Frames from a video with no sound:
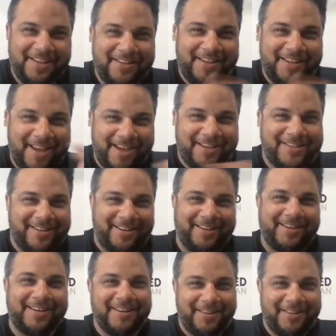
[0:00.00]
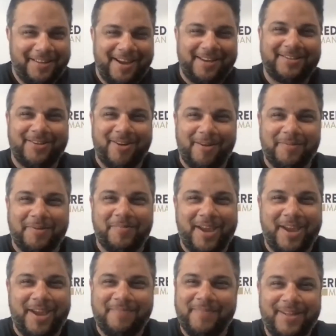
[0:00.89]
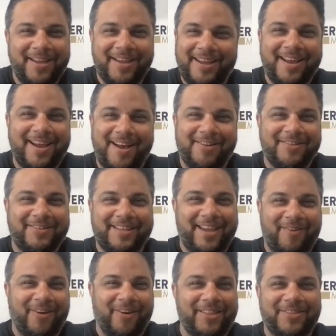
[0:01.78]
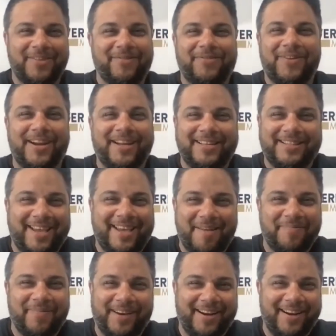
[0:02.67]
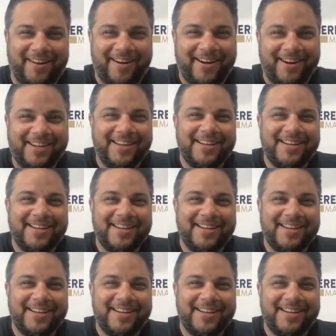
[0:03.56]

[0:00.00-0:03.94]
The ex did. The ex called me babe. I was like, what the fuck is happening here?